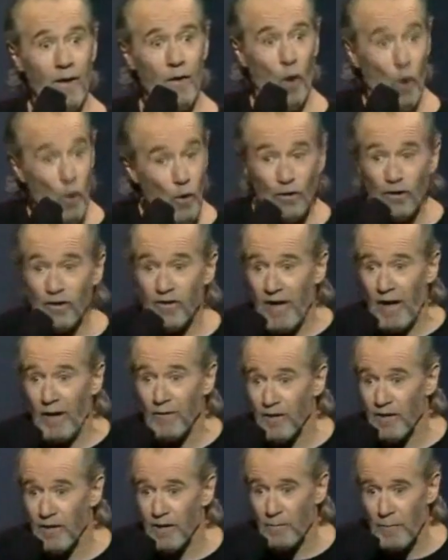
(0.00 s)
Older
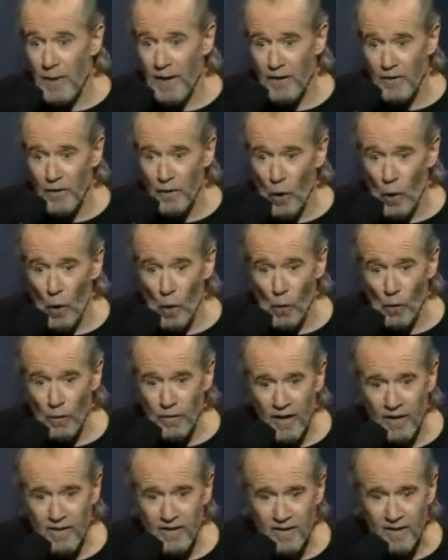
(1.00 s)
sounds a little better than old,
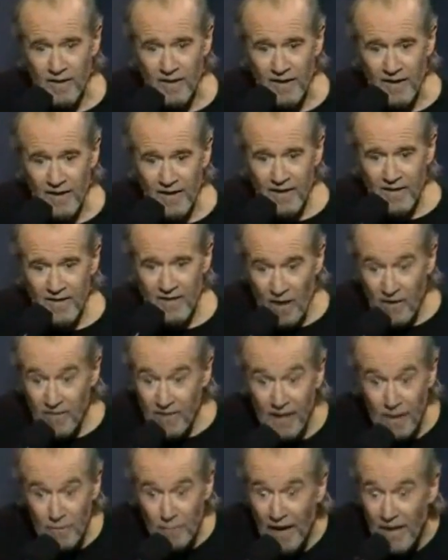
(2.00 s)
doesn't it? Sounds
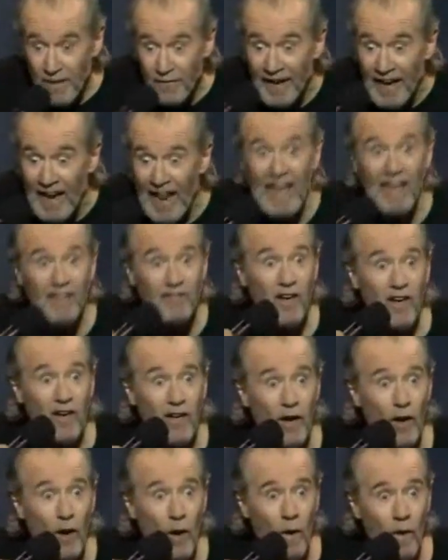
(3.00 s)
like it might even last a
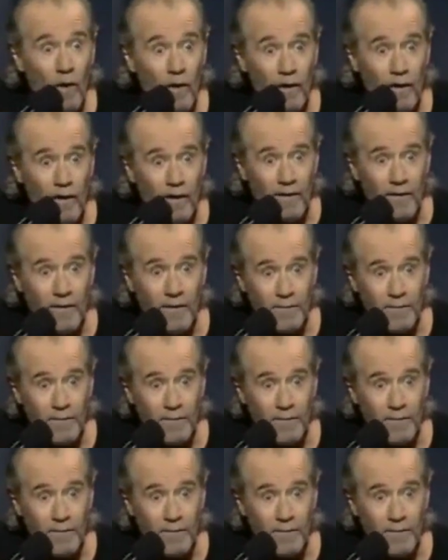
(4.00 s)
little longer.